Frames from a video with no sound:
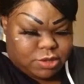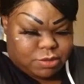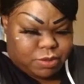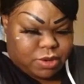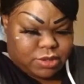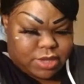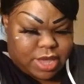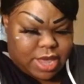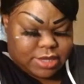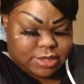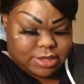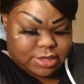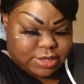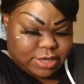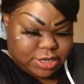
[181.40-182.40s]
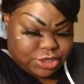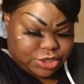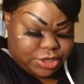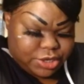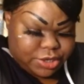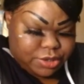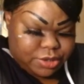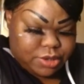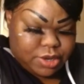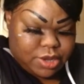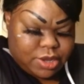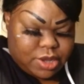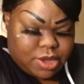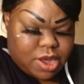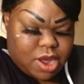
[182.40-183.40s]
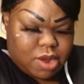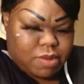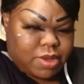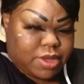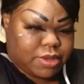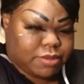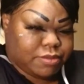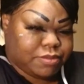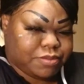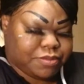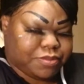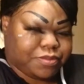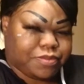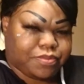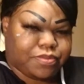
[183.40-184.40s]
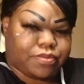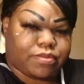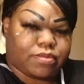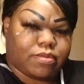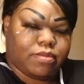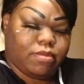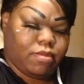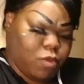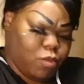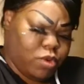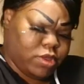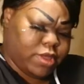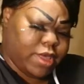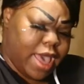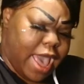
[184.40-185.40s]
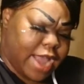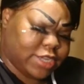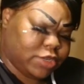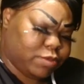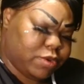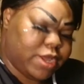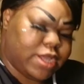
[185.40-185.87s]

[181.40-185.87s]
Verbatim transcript: this person has an addiction here. All right what the action will